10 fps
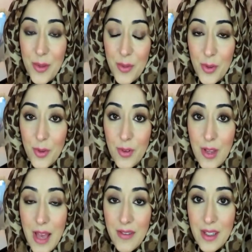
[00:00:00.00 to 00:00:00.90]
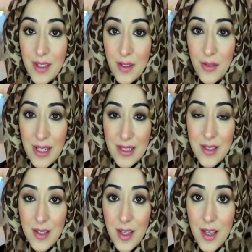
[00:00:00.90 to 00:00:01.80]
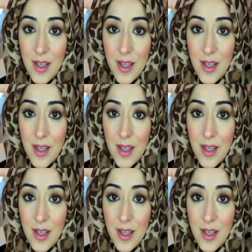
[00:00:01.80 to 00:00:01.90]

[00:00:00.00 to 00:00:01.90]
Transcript: I hope you're all having a great